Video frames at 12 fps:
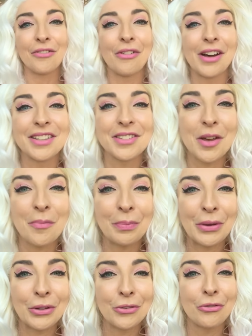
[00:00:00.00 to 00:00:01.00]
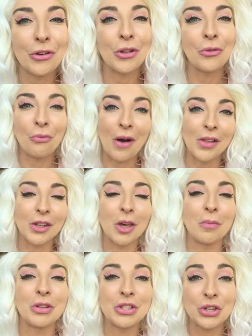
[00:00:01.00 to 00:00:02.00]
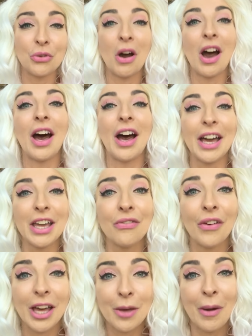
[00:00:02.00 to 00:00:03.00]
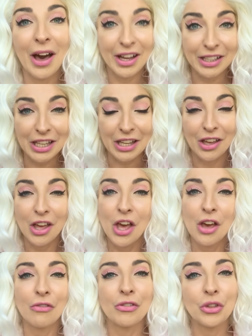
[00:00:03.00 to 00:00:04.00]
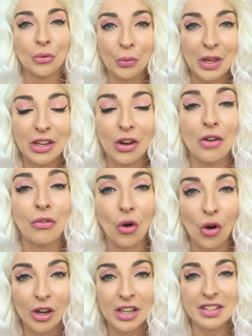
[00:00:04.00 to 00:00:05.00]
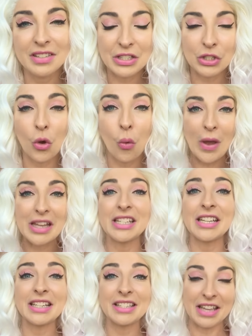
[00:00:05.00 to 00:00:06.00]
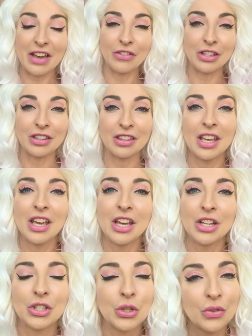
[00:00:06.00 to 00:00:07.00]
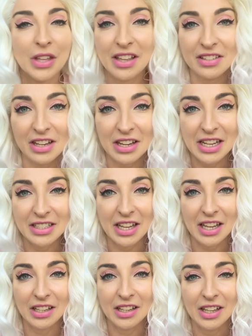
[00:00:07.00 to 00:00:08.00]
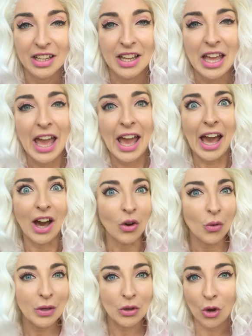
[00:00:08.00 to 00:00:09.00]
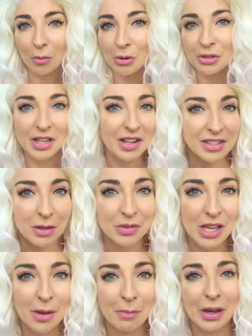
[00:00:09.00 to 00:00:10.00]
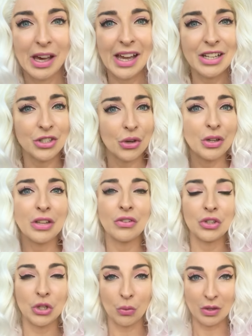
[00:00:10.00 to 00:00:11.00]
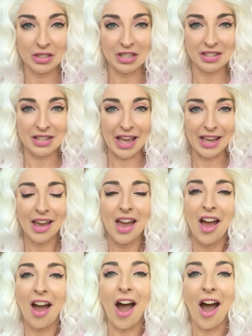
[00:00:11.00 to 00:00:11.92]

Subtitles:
What's up, beautiful? Welcome to High Vibe Honey for the week of August the 27th, 2018. How are we almost at September? I don't even know what to say.